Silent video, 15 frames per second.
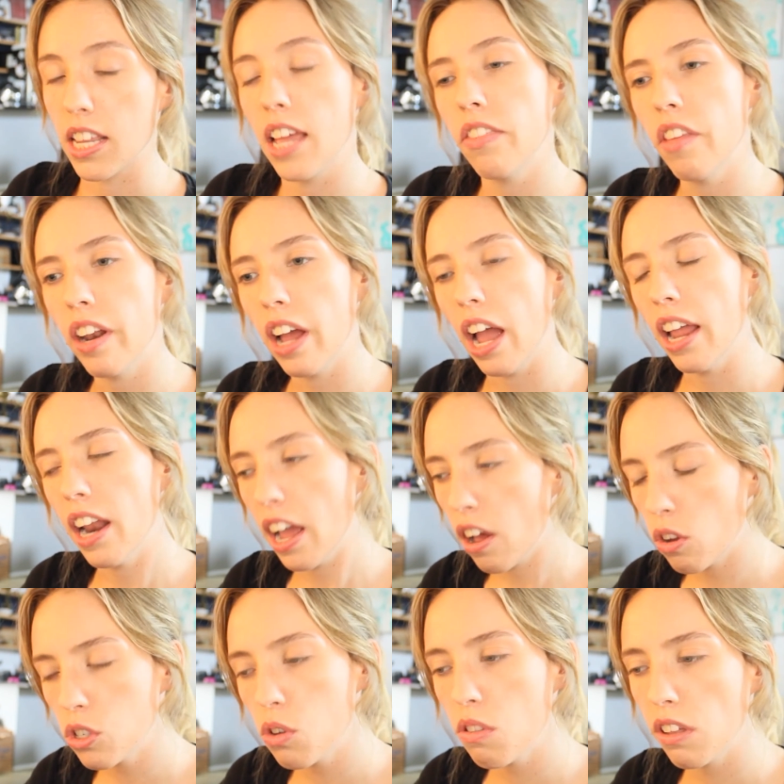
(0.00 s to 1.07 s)
And I
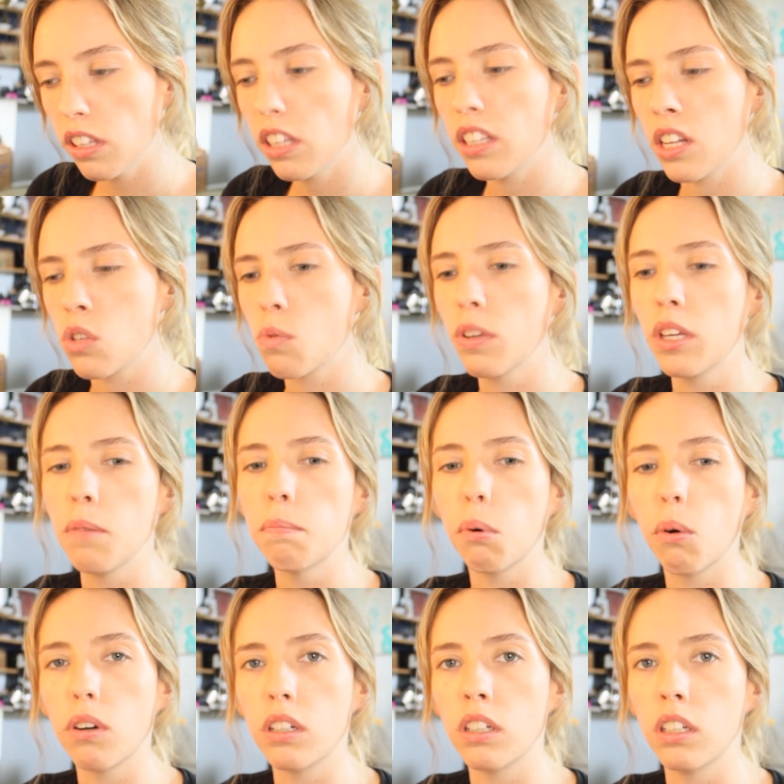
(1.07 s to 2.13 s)
also think that that's really
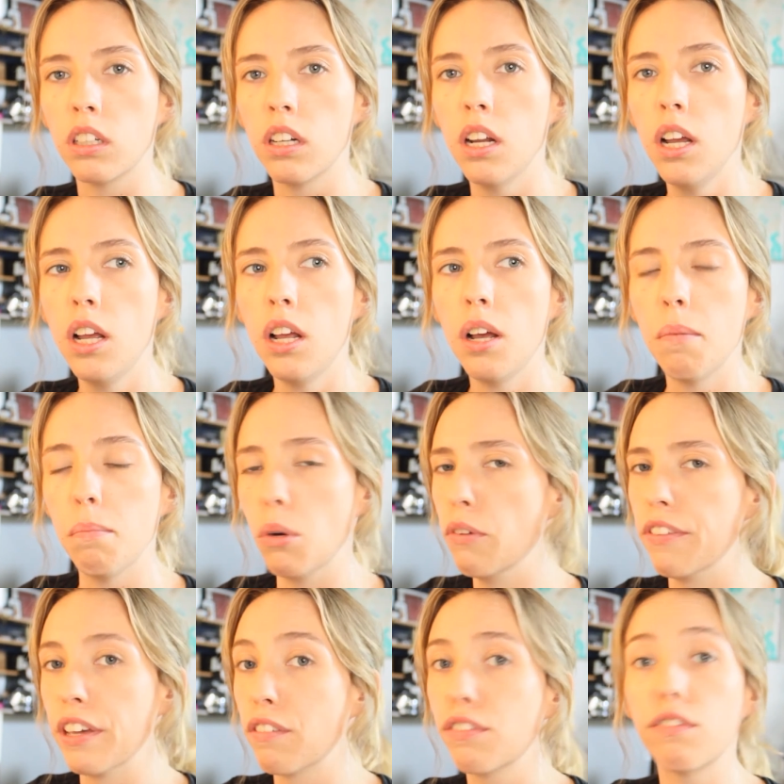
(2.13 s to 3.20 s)
important
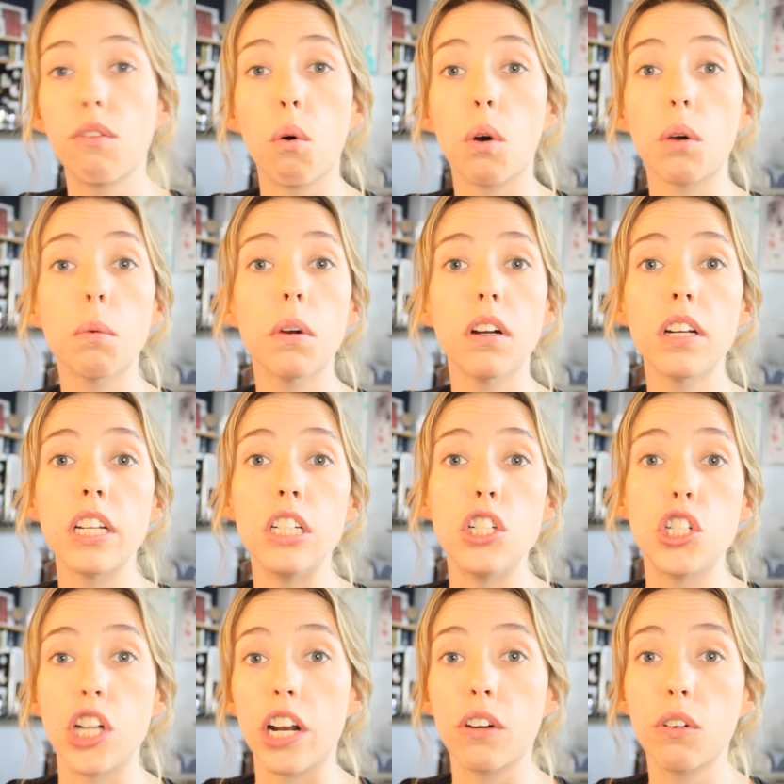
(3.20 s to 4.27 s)
moving forward in
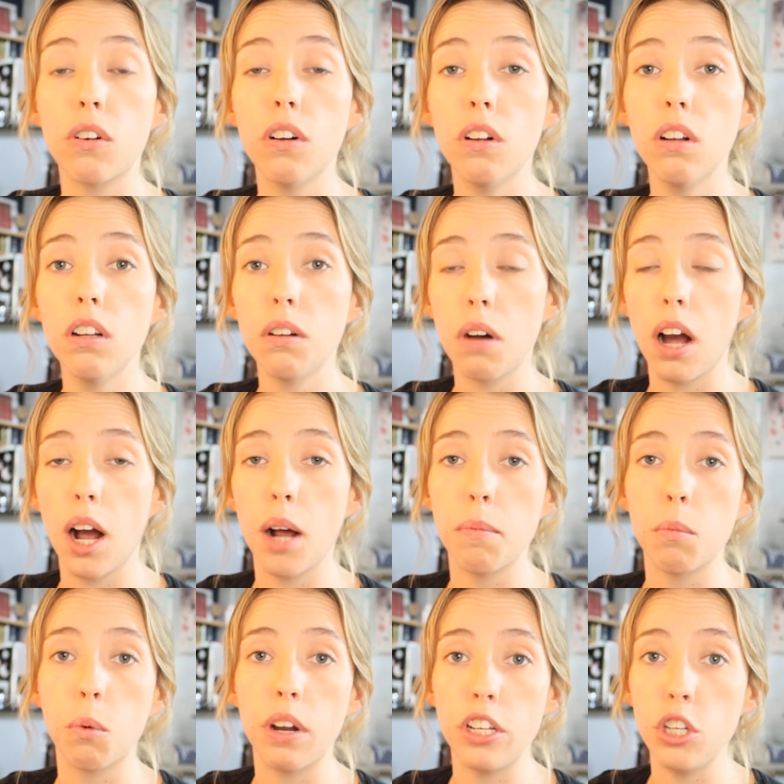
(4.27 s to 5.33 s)
general,
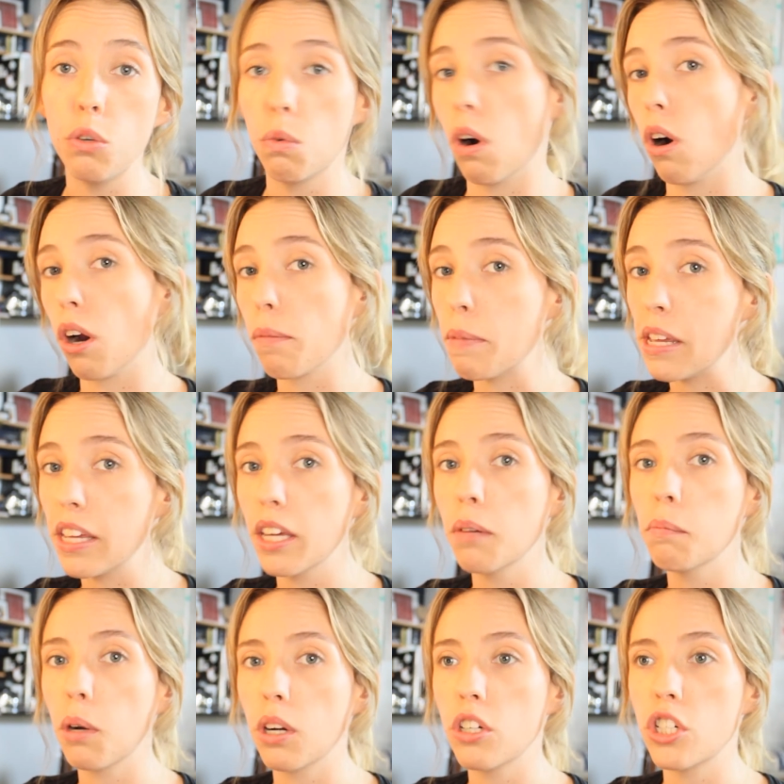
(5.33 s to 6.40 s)
when you are making
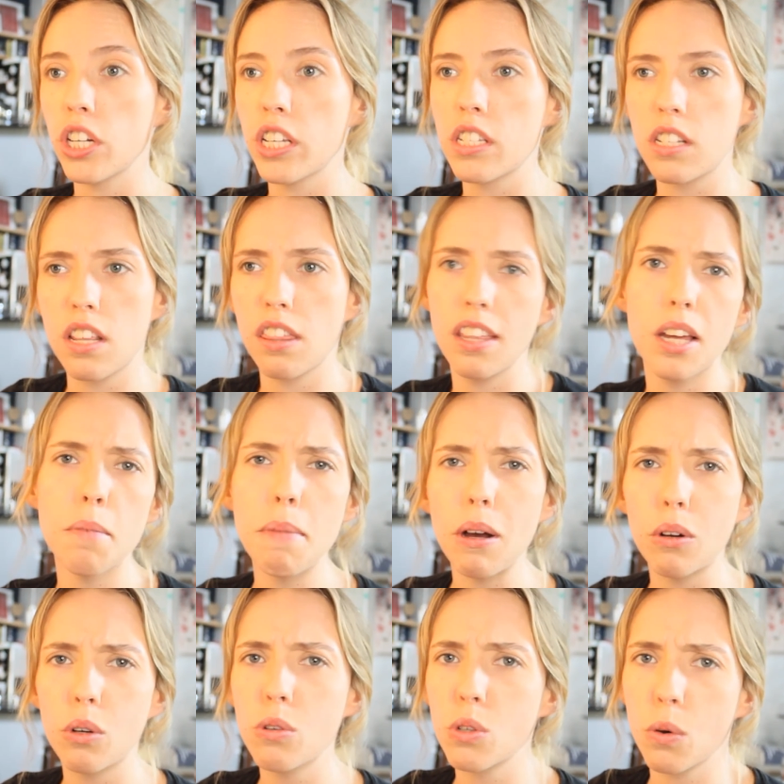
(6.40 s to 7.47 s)
merch, is to think
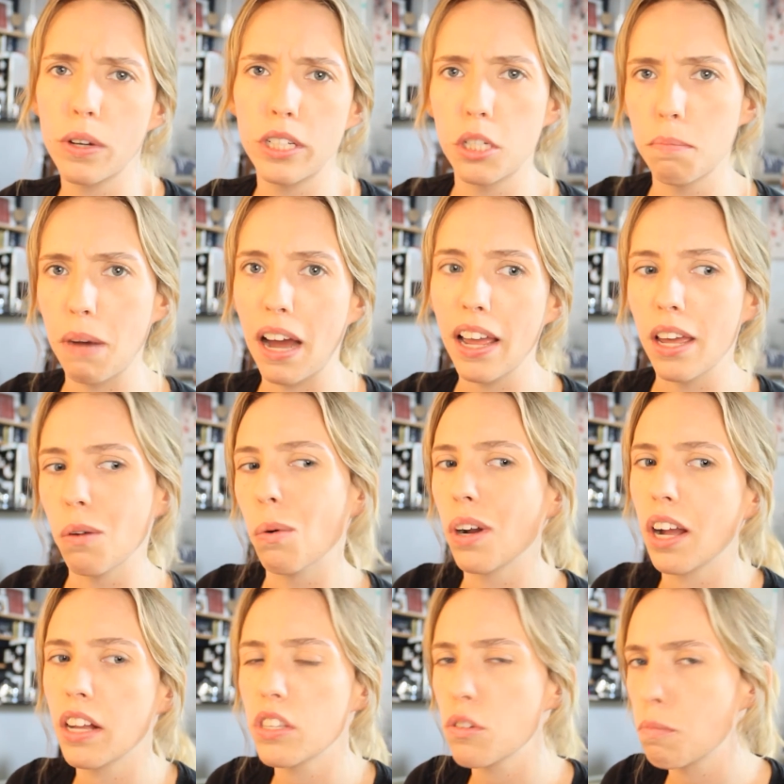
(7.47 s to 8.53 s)
about who's going to buy it. What
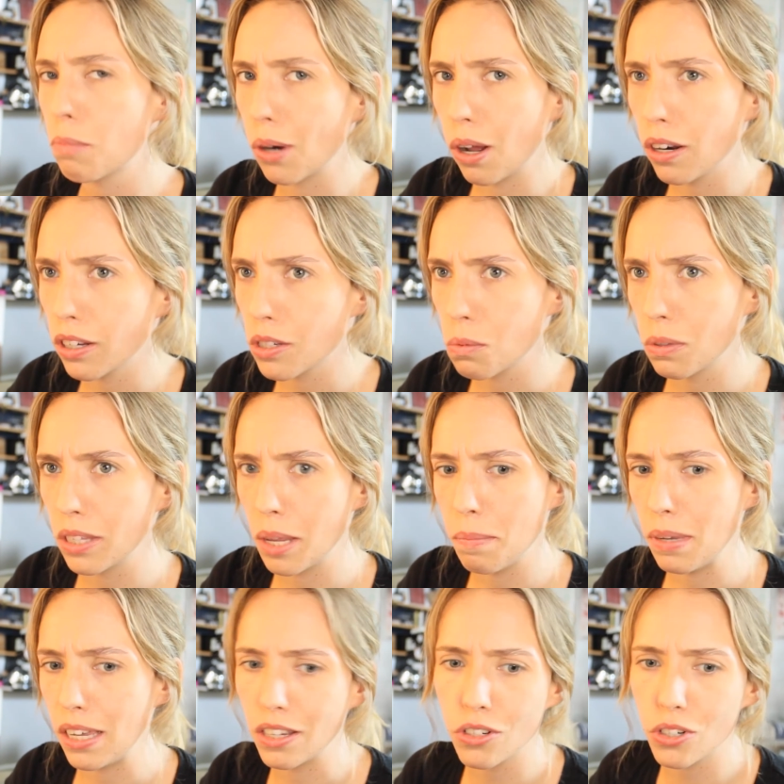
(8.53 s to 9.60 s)
kinds of products would they
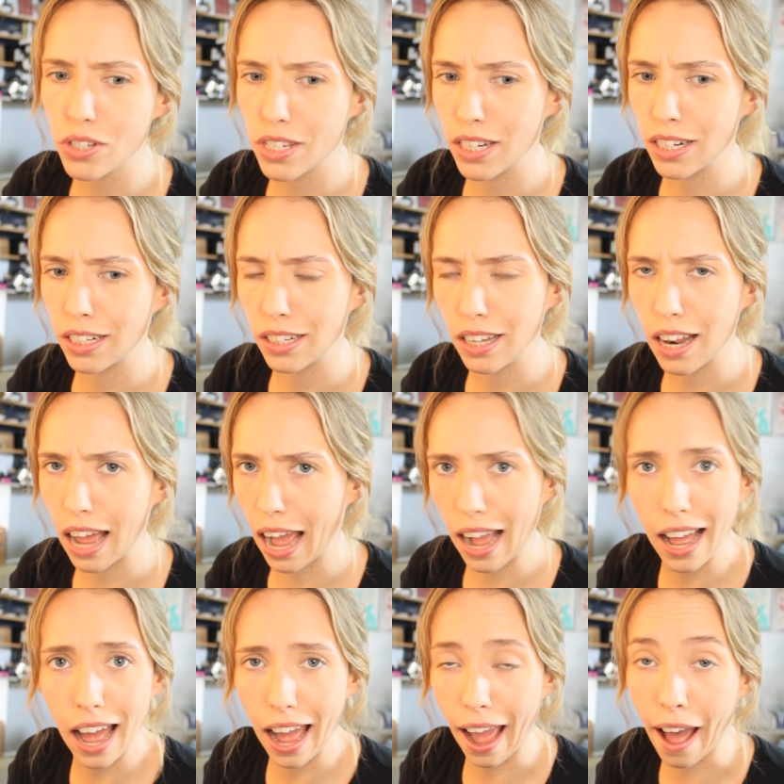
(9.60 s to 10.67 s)
be interested in
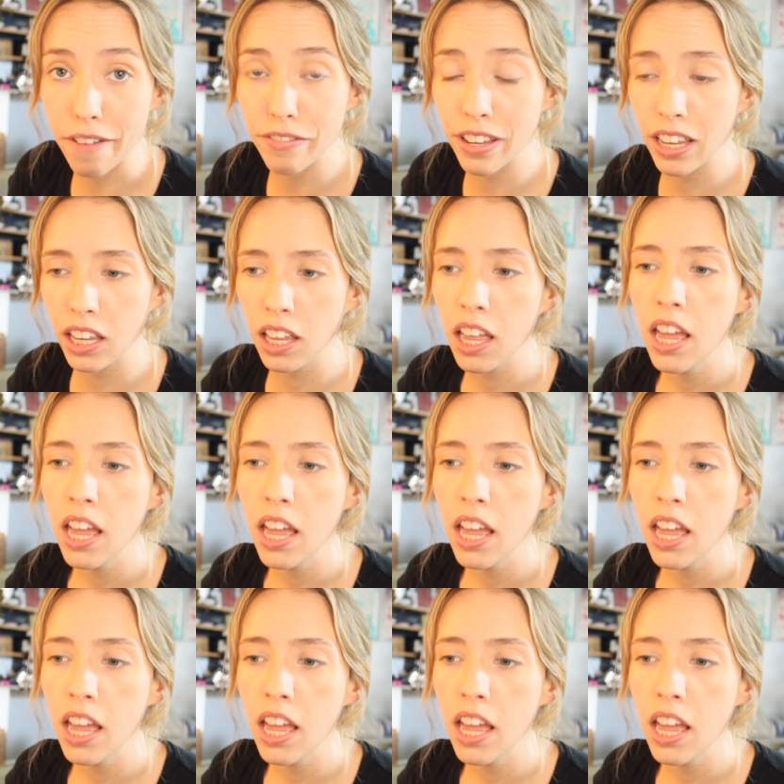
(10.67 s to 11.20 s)
having?